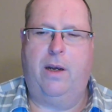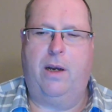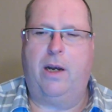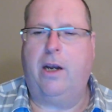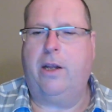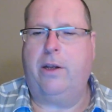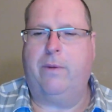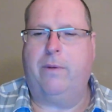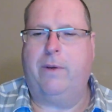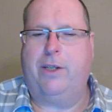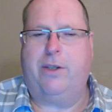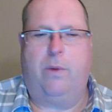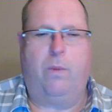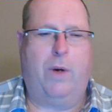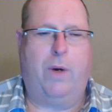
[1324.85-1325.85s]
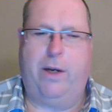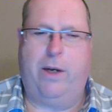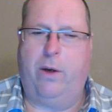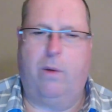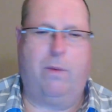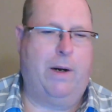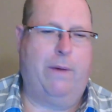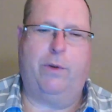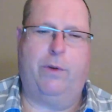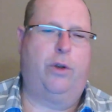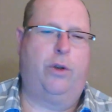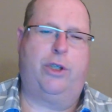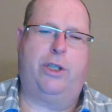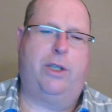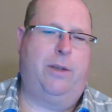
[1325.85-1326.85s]
Another reason why no
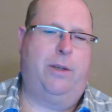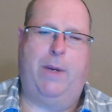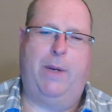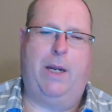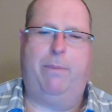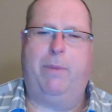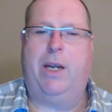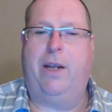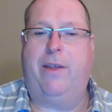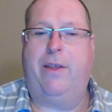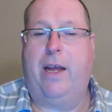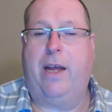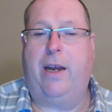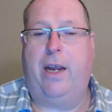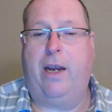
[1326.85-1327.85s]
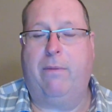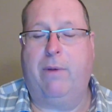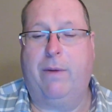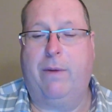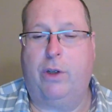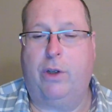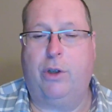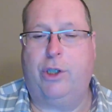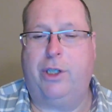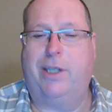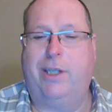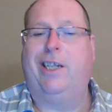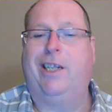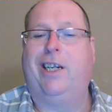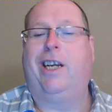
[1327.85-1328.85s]
revolution may be that a
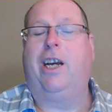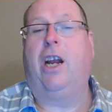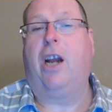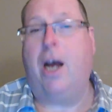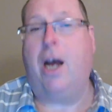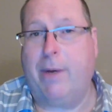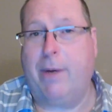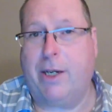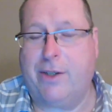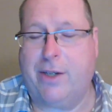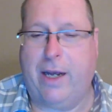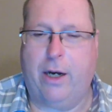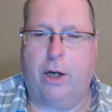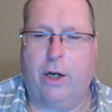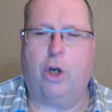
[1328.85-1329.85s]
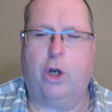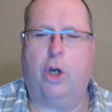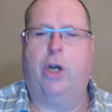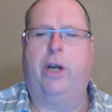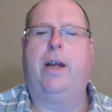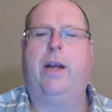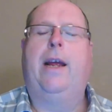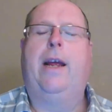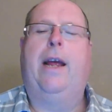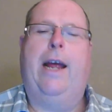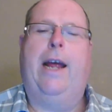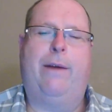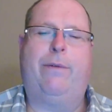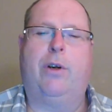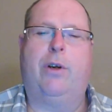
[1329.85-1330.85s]
revolution in economics had occurred
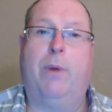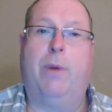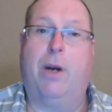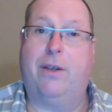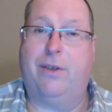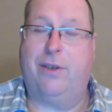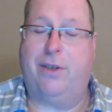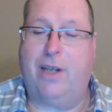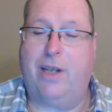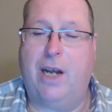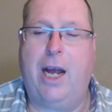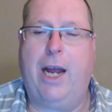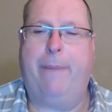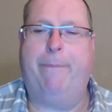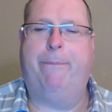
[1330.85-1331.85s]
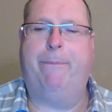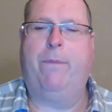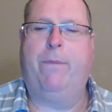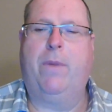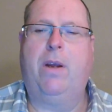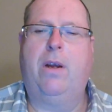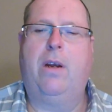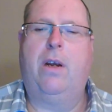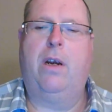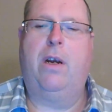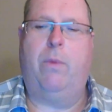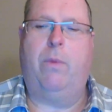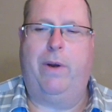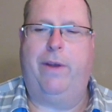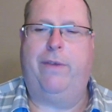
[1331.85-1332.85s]
after Marx's time,
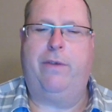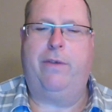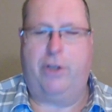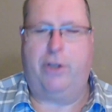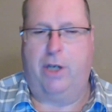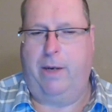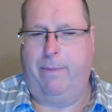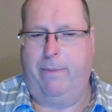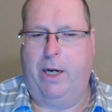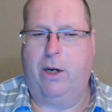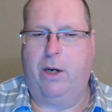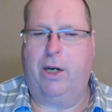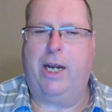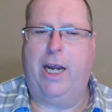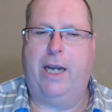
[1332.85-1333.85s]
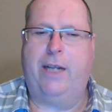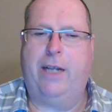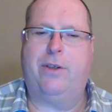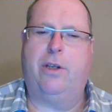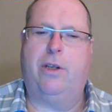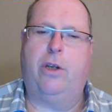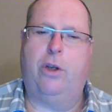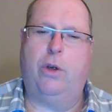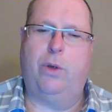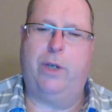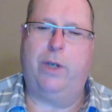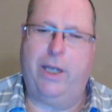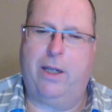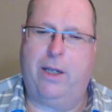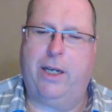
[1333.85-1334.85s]
with John Maynard Keynes and the New
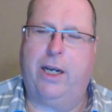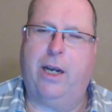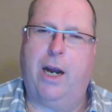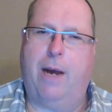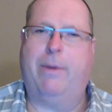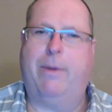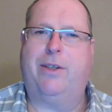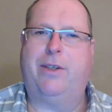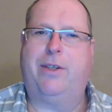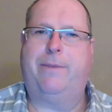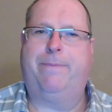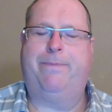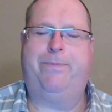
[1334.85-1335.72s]
Deal economics.